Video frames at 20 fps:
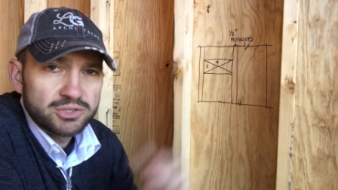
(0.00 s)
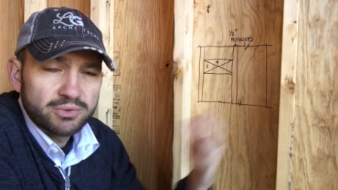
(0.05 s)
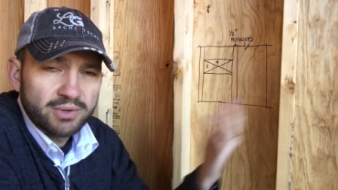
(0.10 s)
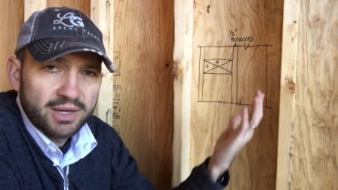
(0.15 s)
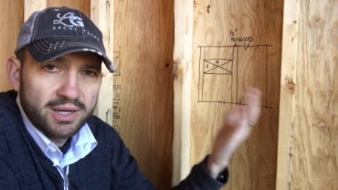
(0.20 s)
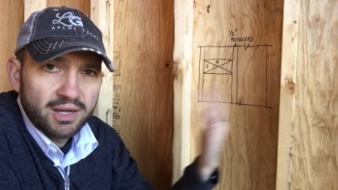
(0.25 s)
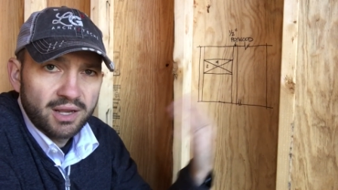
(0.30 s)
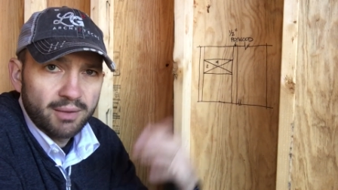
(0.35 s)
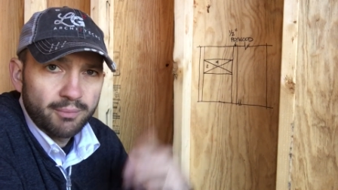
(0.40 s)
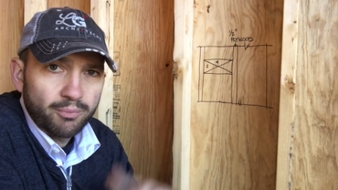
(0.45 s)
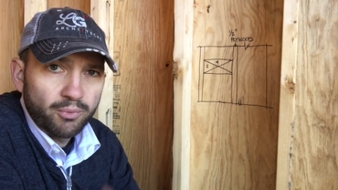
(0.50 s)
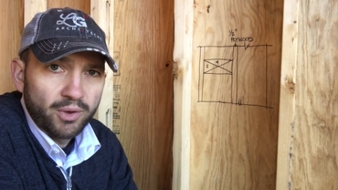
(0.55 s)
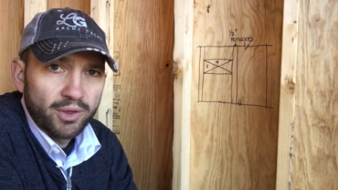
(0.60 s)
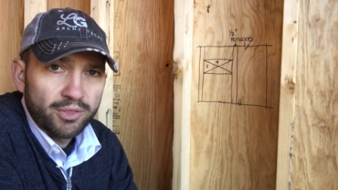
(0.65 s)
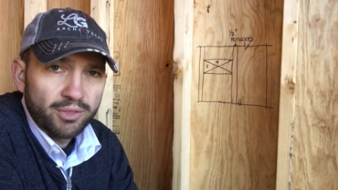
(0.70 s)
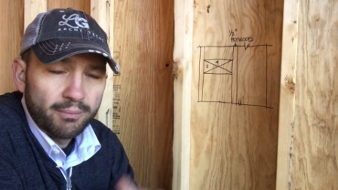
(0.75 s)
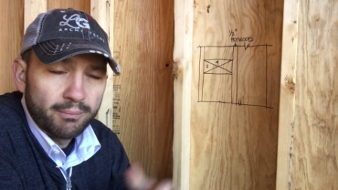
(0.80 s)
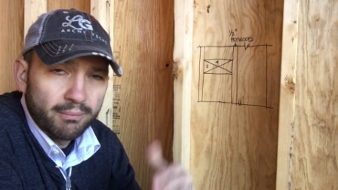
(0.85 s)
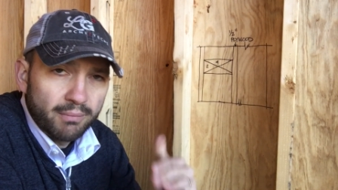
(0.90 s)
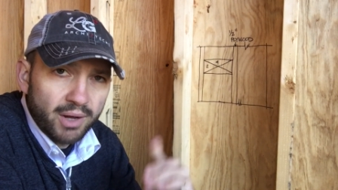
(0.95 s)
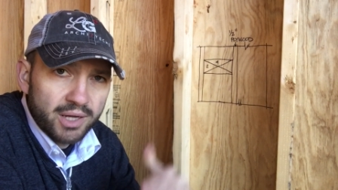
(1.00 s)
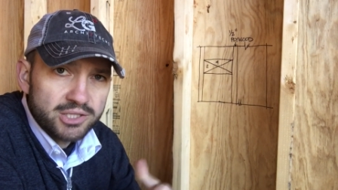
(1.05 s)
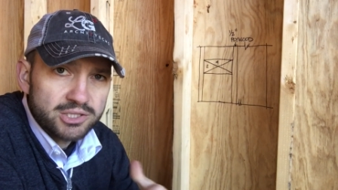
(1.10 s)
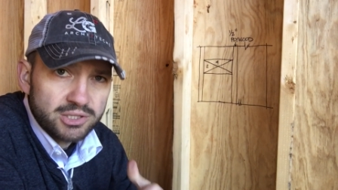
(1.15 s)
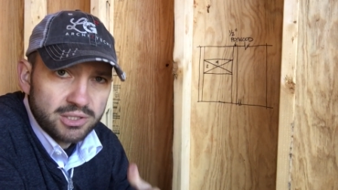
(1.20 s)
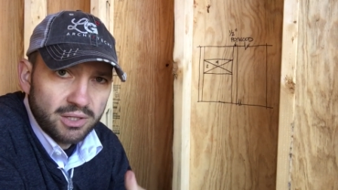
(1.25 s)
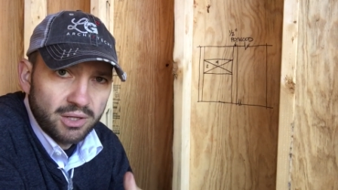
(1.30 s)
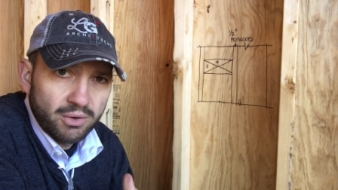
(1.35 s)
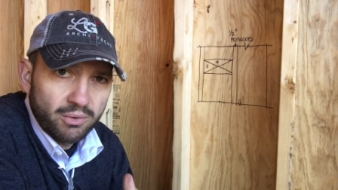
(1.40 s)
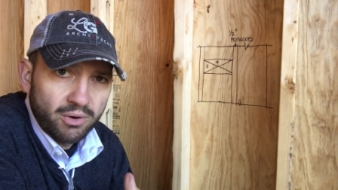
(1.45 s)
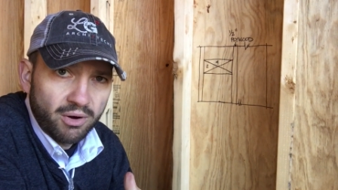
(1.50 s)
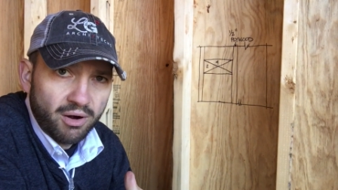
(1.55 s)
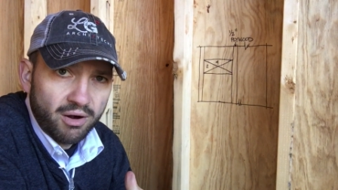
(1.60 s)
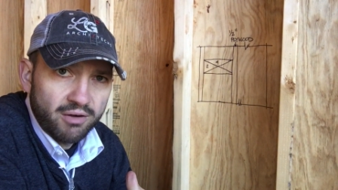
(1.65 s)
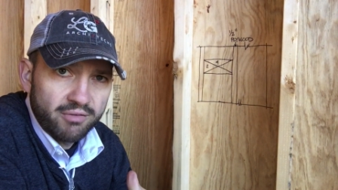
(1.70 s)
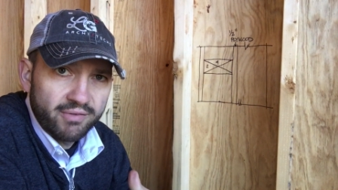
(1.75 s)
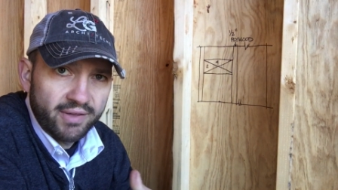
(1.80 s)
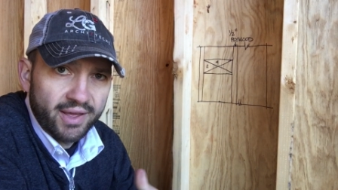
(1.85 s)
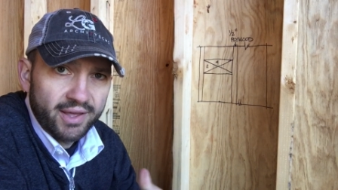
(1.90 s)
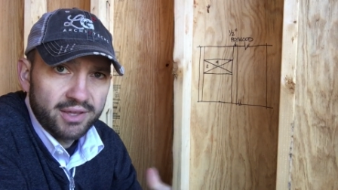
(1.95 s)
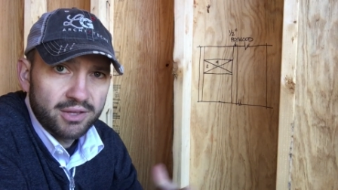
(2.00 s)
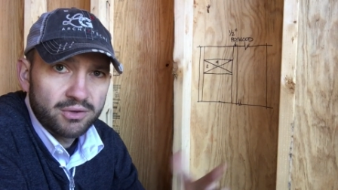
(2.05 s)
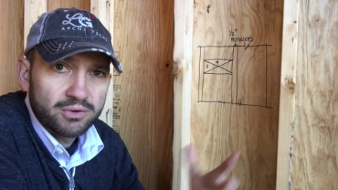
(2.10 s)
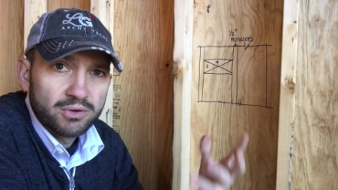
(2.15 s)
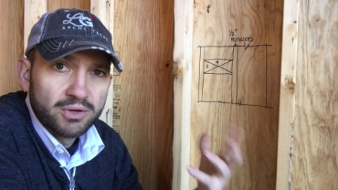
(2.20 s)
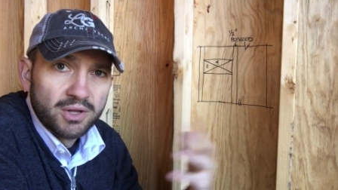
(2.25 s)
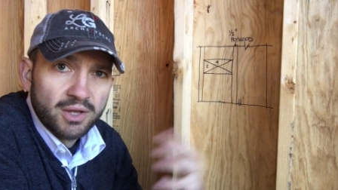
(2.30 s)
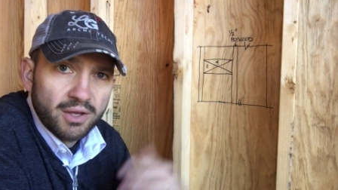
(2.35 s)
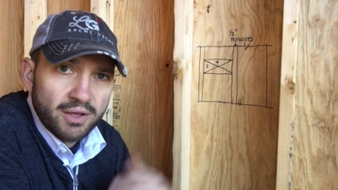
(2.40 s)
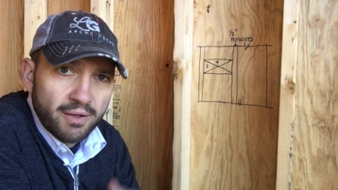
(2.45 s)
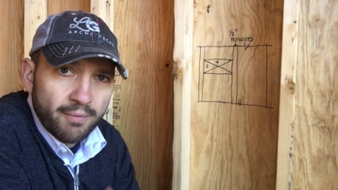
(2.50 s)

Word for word: you end up with a much lower R value,